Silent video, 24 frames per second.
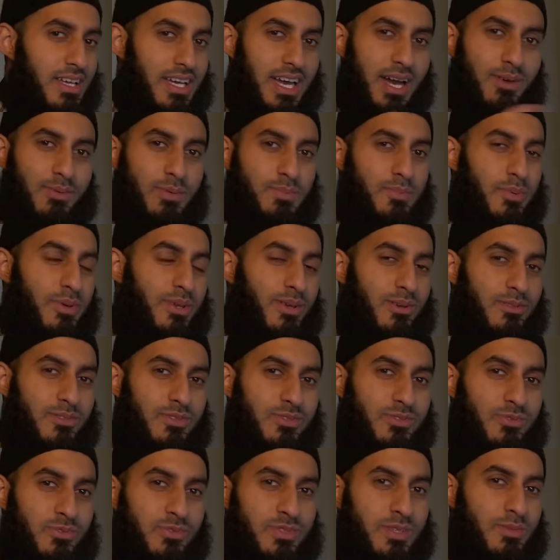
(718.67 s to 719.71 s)
and we put it on
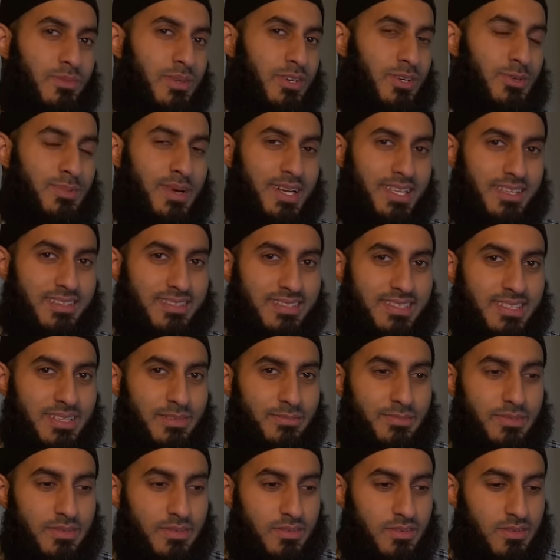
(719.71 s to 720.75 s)
snooze and we go back to
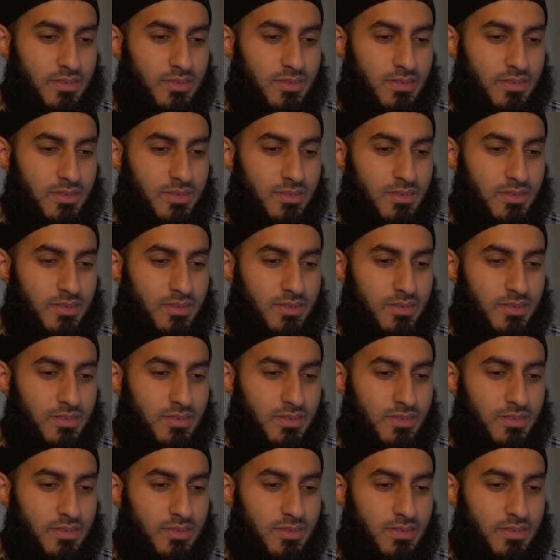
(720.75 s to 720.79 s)
sleep.